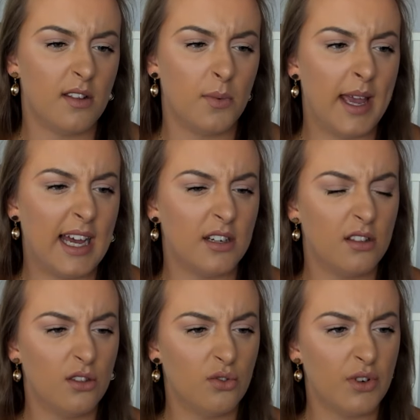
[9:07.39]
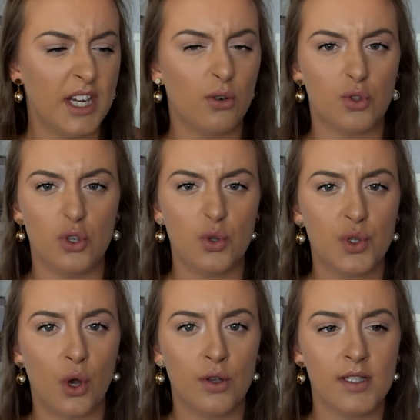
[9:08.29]
I think we had 3 or 2
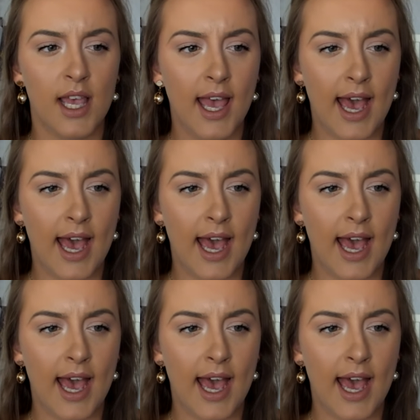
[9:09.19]
songs